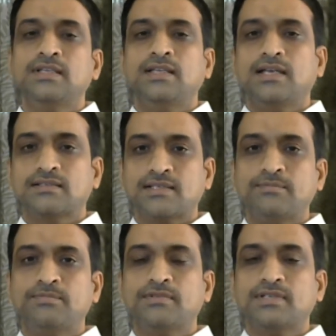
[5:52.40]
A
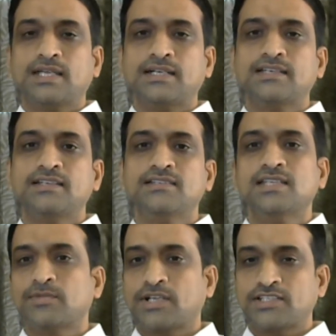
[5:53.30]
subcategory is
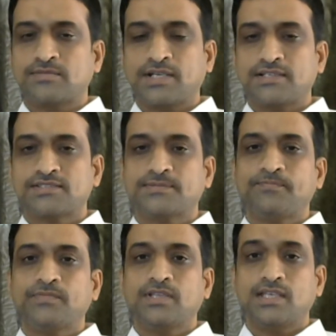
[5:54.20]
hemorrhagic branch,
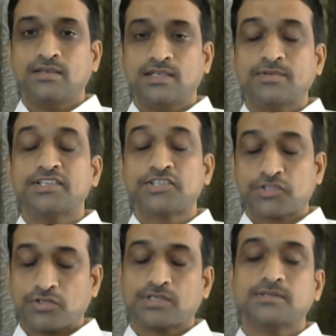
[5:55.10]
hemorrhagic
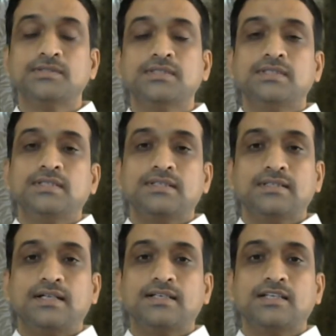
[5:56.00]
shock,
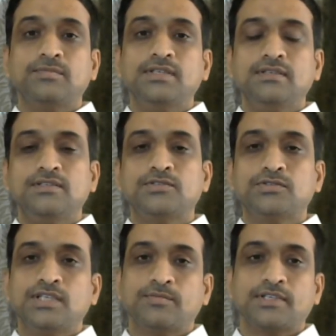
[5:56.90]
that can be due
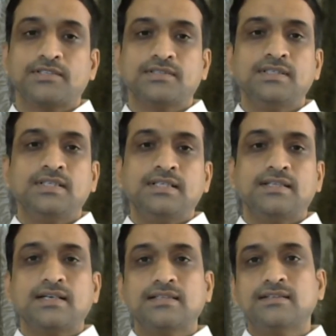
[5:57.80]
to hemorrhage.
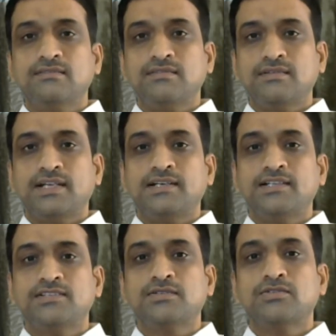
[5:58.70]
Then other
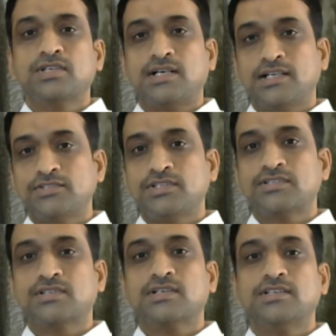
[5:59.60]
varieties include cardiogenic
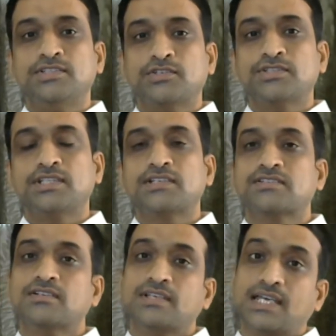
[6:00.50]
shock, neurogenic
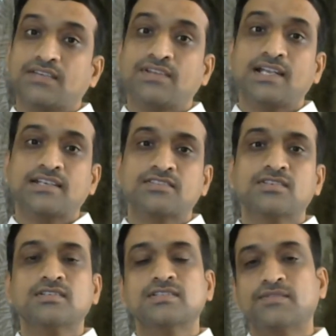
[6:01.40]
shock, anaphylactic
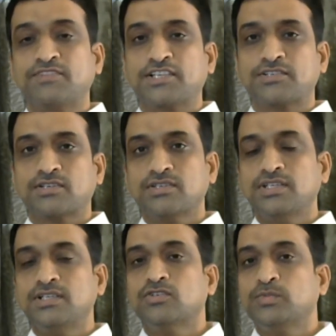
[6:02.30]
shock, septic shock. You
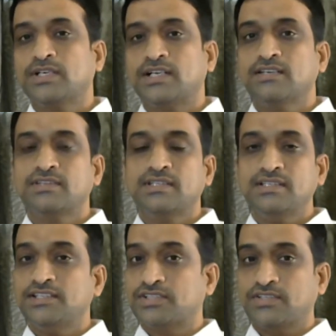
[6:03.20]
need to be ready with
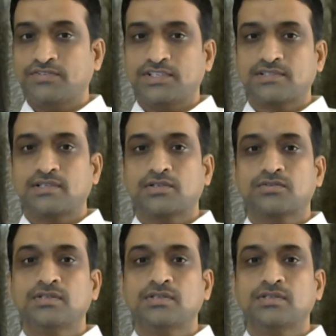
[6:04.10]
each definition also.